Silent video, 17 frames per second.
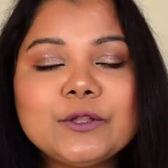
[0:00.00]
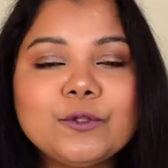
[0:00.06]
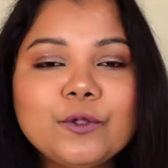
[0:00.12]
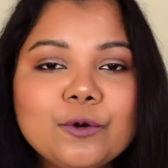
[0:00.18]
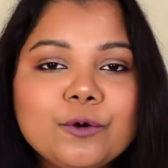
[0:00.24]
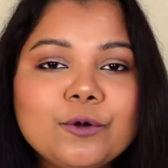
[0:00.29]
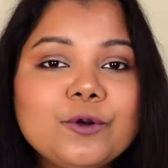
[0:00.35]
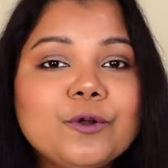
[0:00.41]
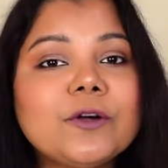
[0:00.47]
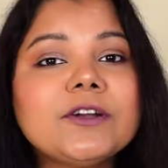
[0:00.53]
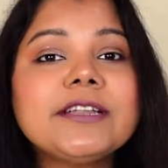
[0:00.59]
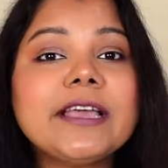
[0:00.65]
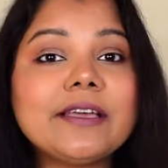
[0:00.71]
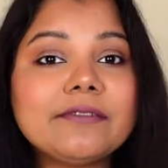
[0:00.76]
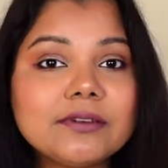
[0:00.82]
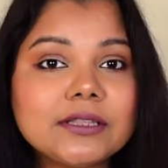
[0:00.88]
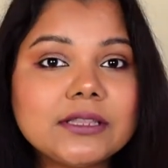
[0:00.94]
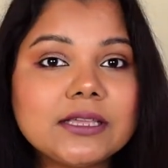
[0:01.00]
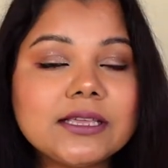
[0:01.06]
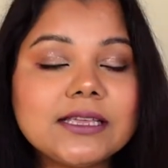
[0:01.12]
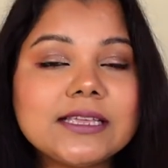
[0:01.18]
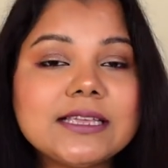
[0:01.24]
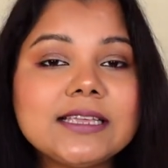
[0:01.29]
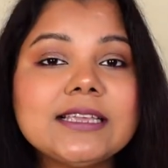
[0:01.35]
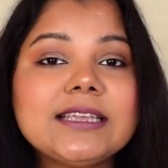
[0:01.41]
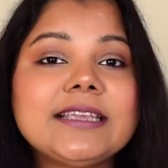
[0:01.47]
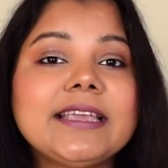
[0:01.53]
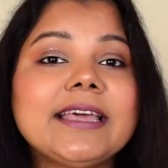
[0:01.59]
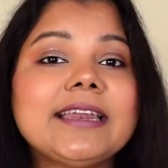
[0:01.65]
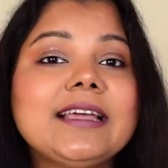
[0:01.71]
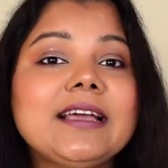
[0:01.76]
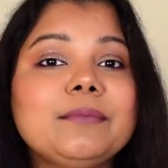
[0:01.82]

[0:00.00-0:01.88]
Though not everything can